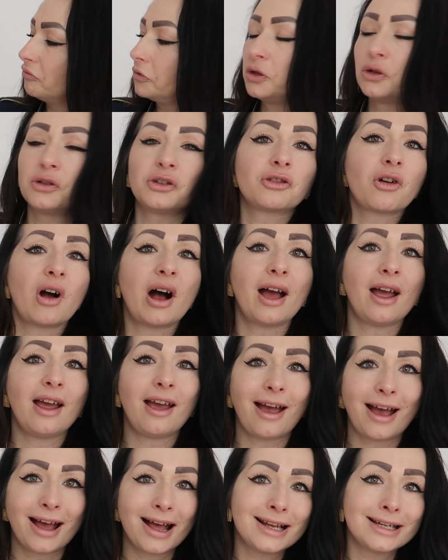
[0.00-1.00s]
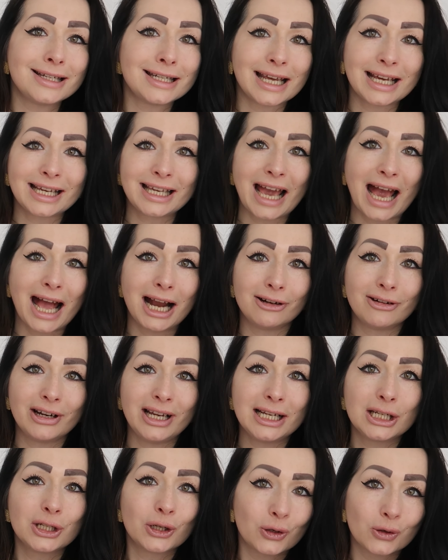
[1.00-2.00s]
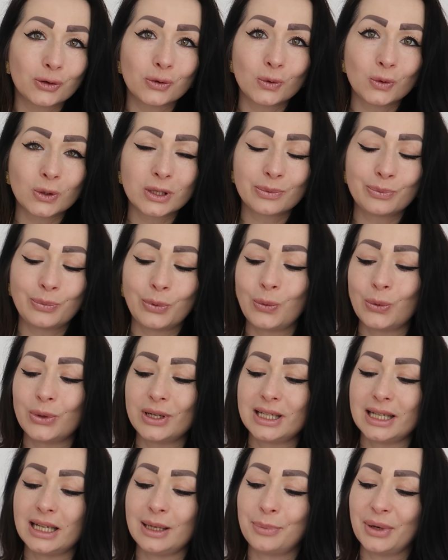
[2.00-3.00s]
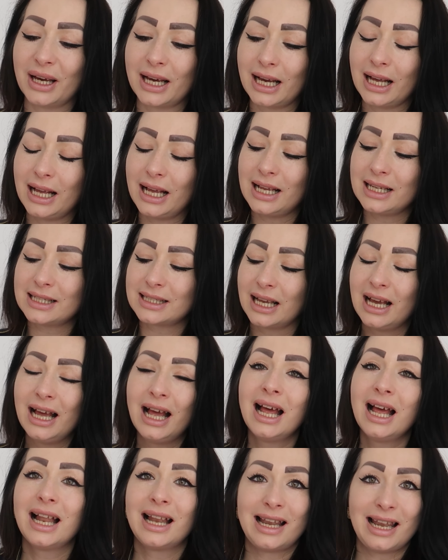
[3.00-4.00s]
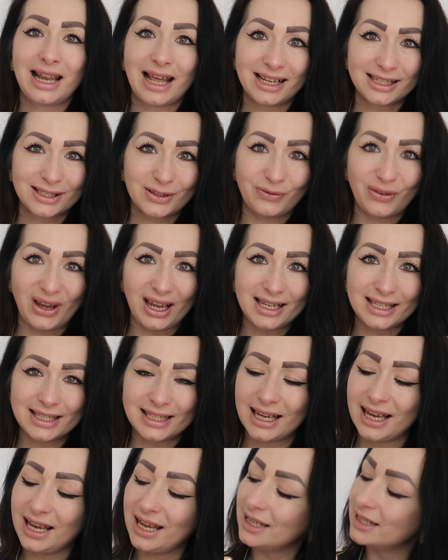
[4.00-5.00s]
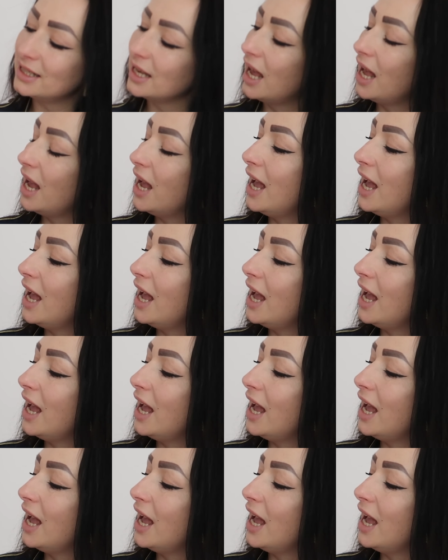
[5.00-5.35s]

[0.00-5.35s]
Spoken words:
to try and carry it crossbody, because let's face it,